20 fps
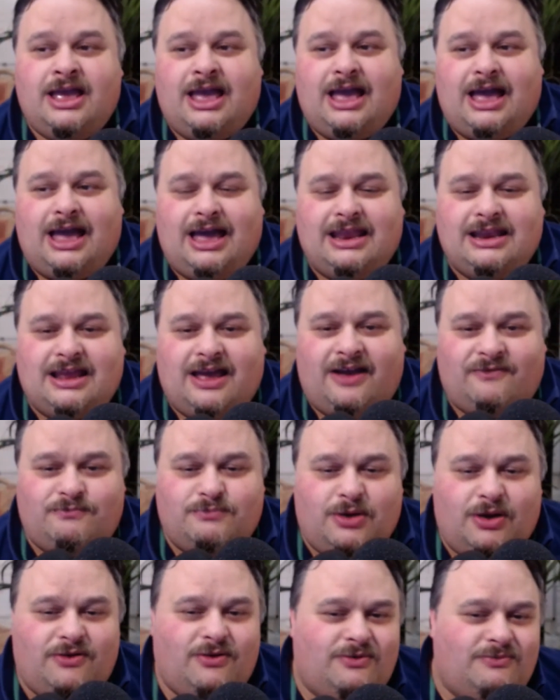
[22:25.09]
And I've
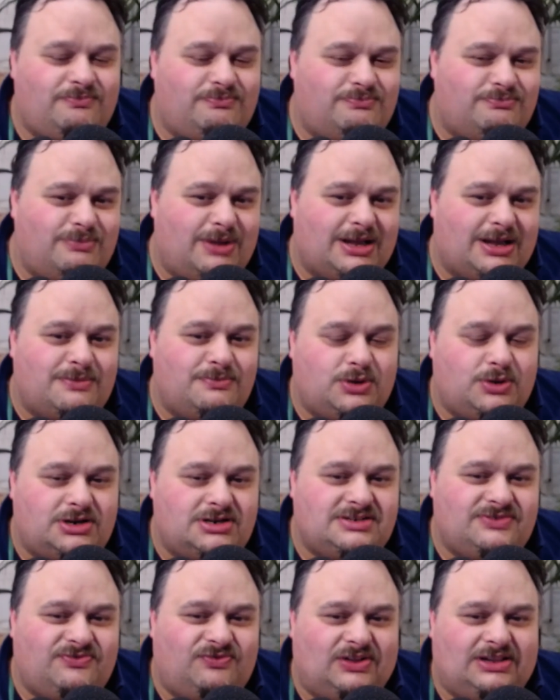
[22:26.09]
my
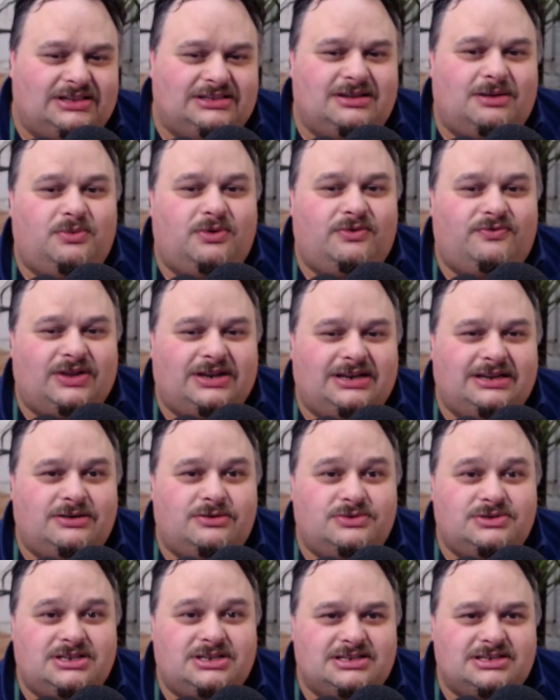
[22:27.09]
computer's filled up with
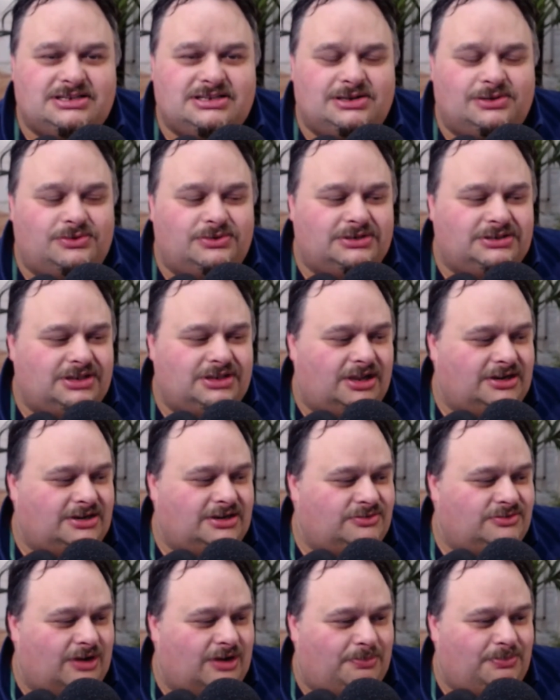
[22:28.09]
videos and it's slowing down
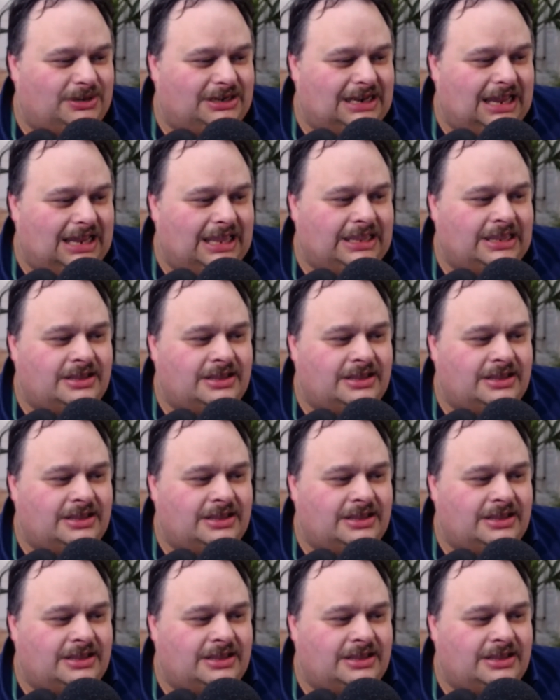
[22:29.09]
rapidly.